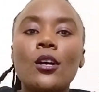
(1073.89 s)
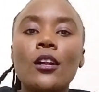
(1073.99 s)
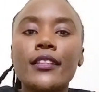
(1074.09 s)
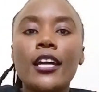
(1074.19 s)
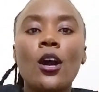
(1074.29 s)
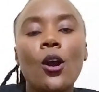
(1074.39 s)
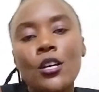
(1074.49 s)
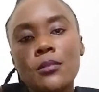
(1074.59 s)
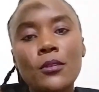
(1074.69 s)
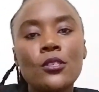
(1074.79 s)
all the
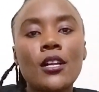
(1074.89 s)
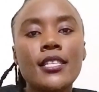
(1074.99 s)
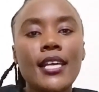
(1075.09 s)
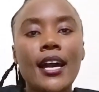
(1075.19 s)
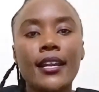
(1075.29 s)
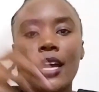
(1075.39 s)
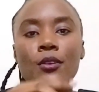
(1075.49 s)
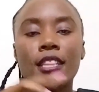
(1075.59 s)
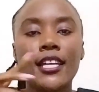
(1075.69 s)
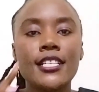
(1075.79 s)
hospitals
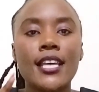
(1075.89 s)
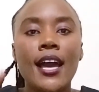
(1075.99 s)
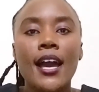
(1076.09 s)
around that